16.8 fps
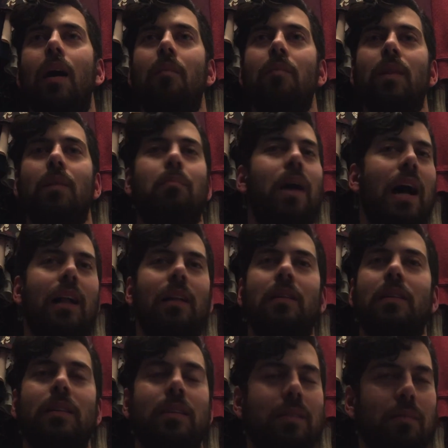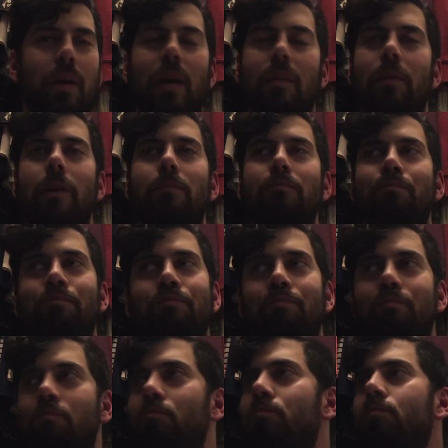The paladins maybe
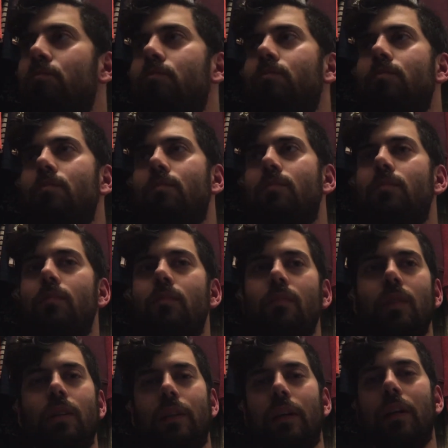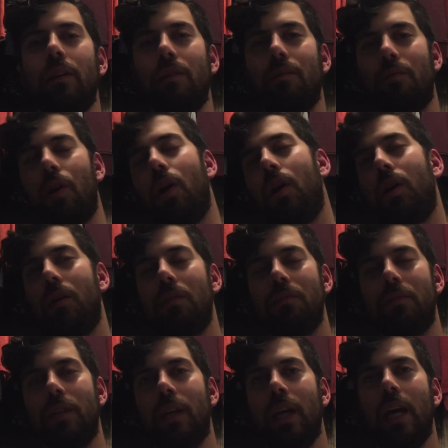they're
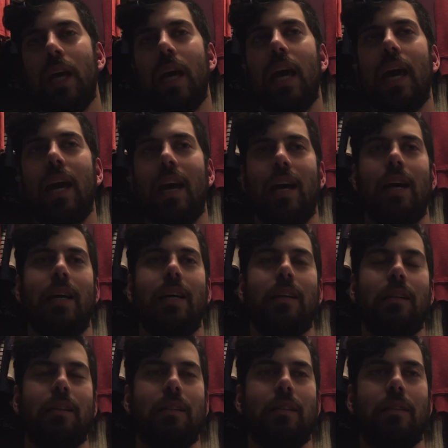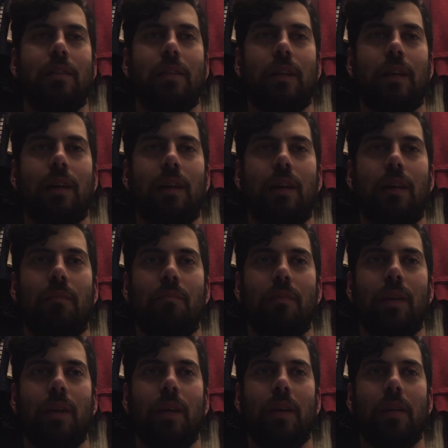involved, and
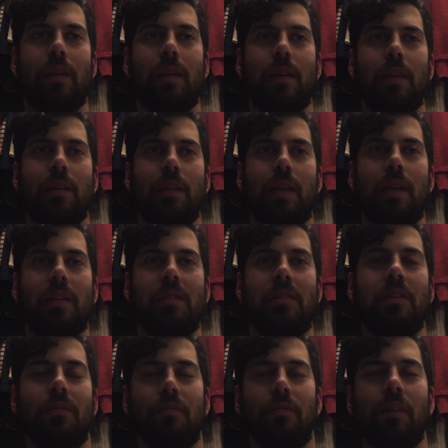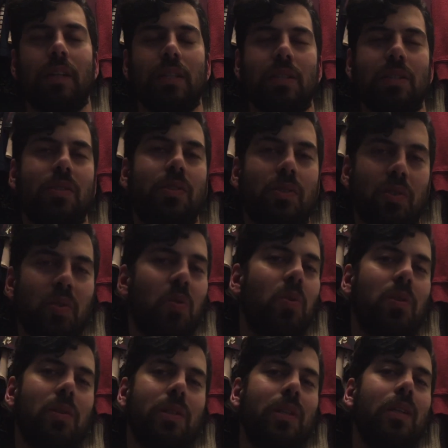it is a different
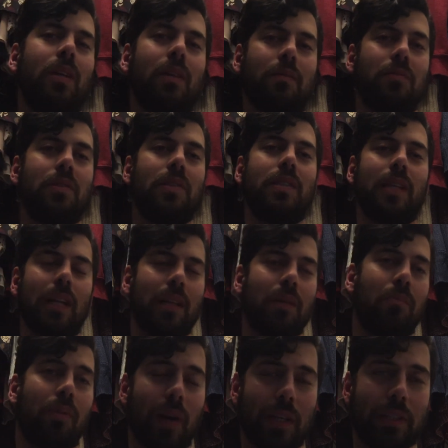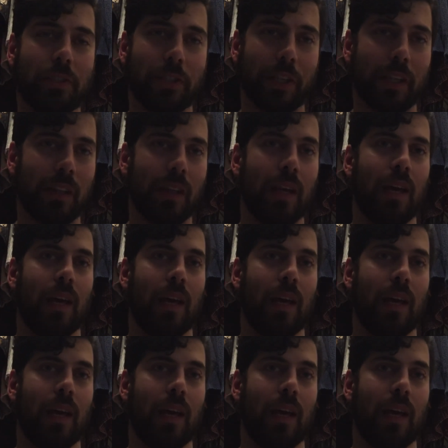sort of celebration,